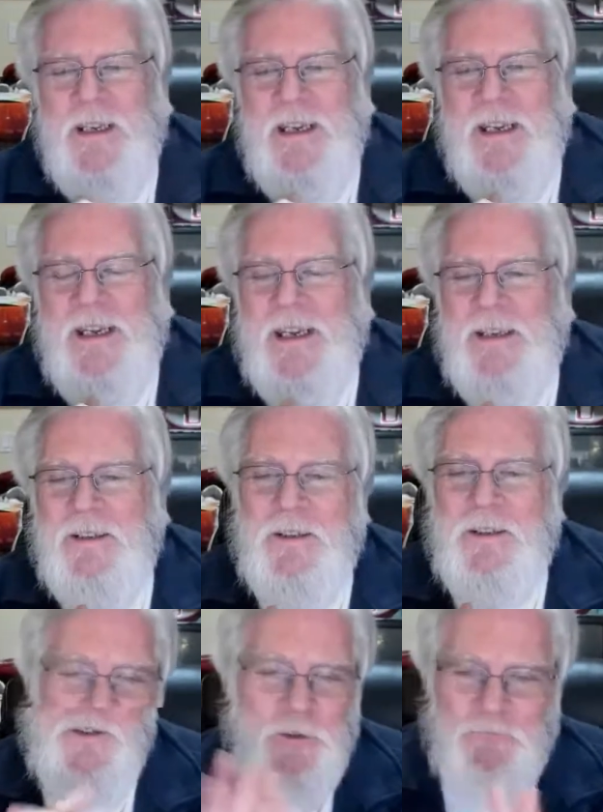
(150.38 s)
and
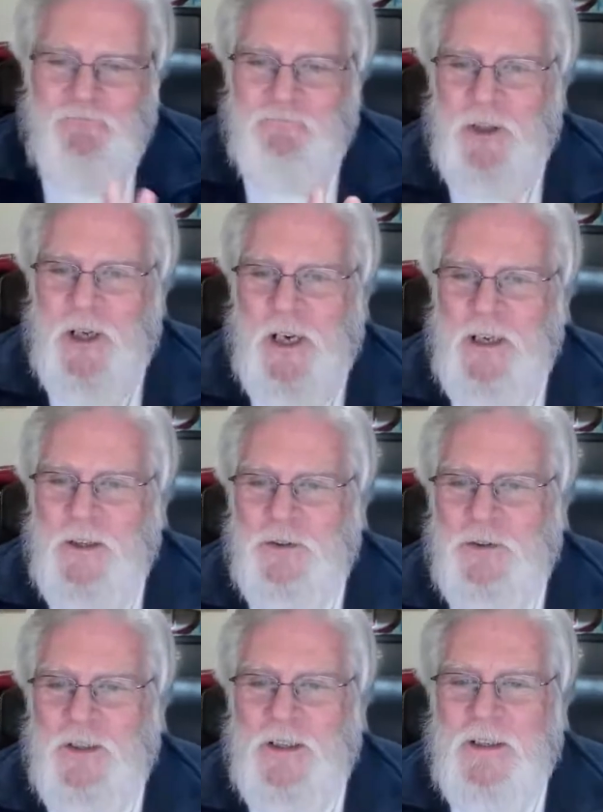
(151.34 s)
you're not
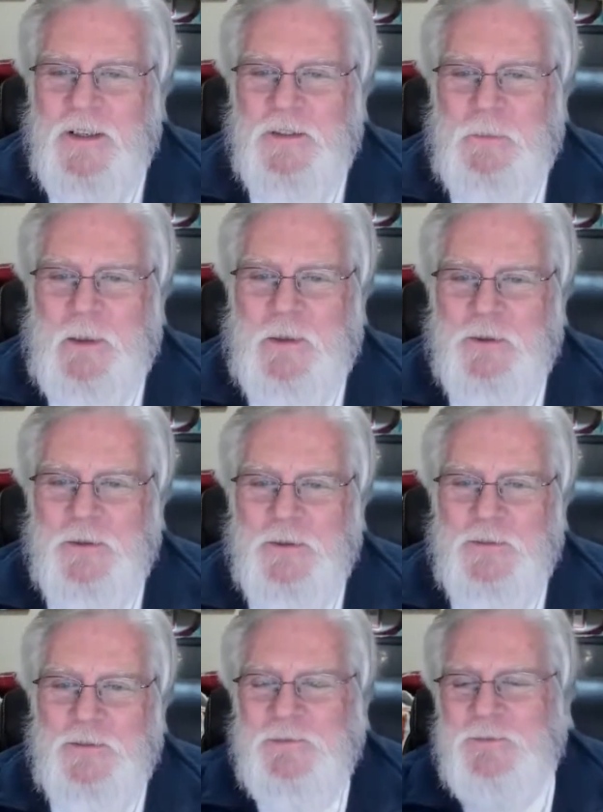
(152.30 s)
interested in the
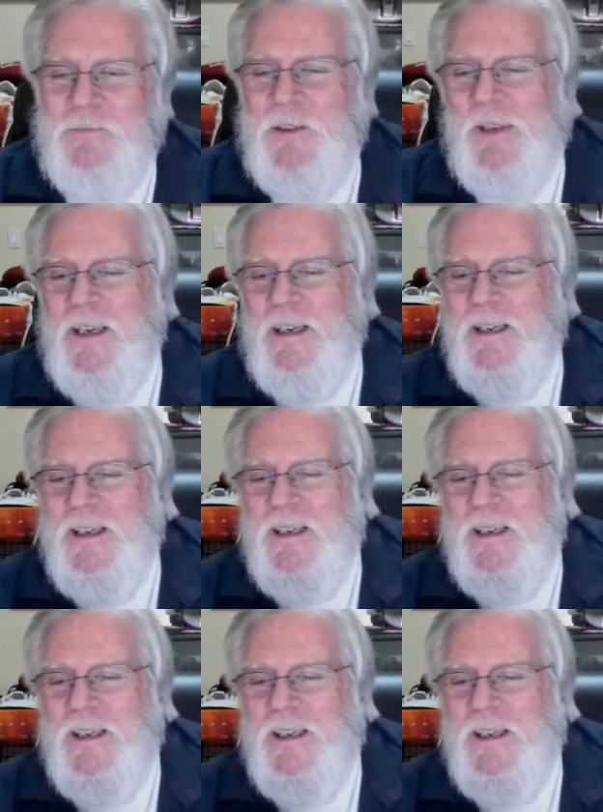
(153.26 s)
specials. Okay.